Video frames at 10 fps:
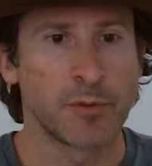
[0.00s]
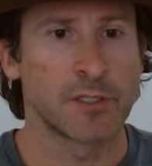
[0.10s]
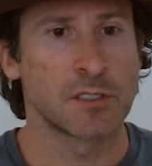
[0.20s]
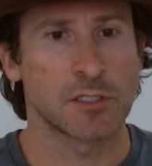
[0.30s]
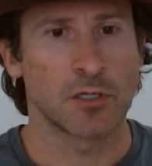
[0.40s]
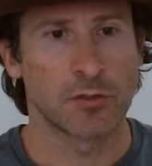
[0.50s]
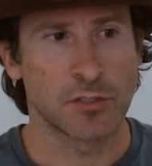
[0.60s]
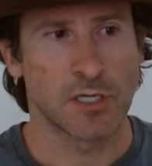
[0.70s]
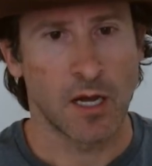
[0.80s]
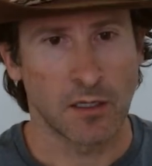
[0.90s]
business owners,
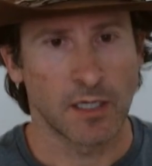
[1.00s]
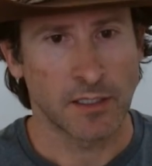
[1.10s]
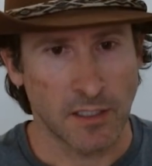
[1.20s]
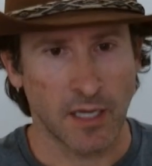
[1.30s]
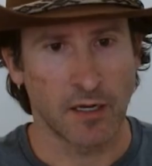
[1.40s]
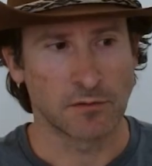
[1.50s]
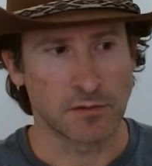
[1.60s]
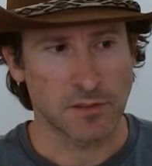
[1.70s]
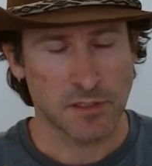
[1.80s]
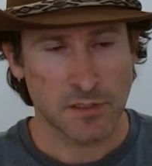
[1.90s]
not like
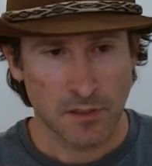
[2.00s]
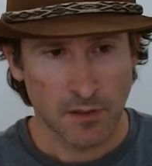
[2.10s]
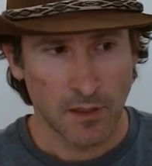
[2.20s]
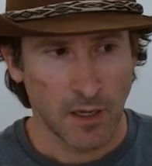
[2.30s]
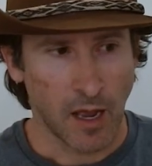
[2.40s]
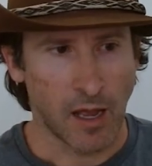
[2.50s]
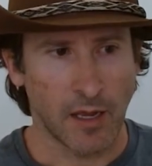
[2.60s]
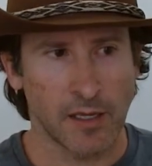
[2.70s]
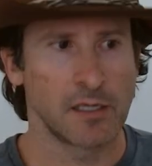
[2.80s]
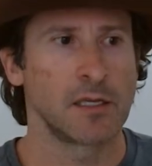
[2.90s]
accountants.
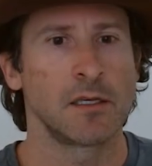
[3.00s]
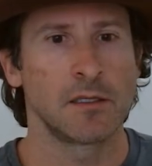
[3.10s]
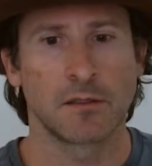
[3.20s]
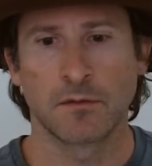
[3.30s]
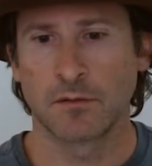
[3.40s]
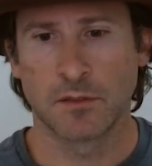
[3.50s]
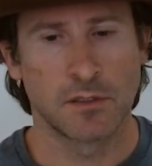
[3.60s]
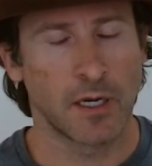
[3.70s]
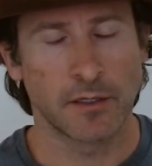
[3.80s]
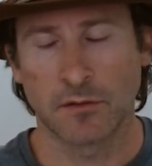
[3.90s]
I
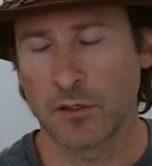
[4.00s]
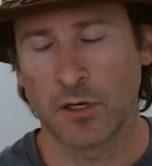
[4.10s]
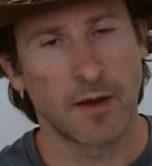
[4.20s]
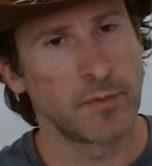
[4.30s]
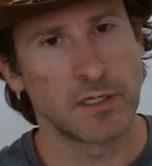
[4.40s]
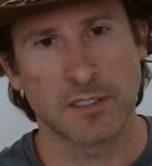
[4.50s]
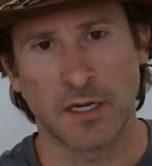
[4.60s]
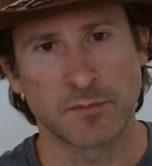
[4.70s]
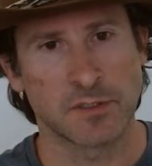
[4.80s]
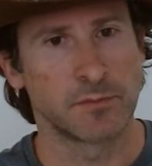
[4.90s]
don't know how many
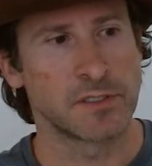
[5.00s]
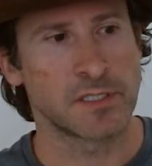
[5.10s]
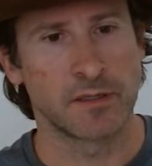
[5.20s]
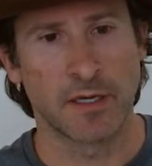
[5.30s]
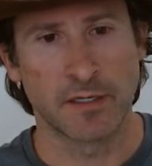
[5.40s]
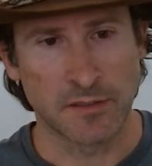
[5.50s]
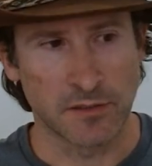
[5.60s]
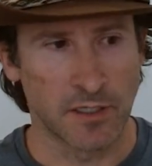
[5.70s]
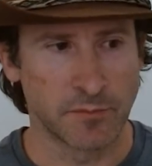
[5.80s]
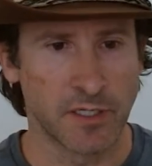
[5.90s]
times I'm going to say that until
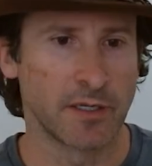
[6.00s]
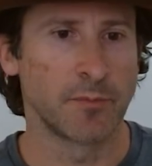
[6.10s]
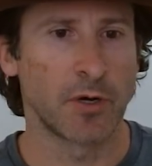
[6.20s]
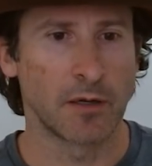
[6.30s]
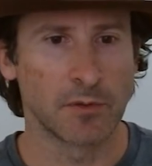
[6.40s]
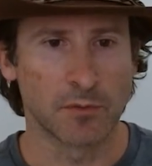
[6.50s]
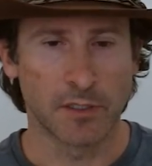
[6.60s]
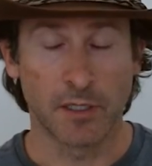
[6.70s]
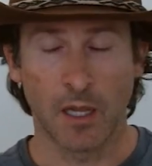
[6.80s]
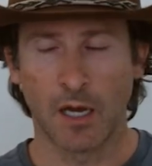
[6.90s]
I'm dead, probably
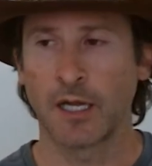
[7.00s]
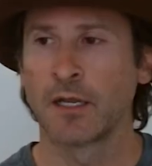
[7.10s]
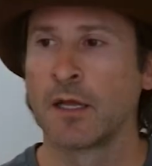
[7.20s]
a lot.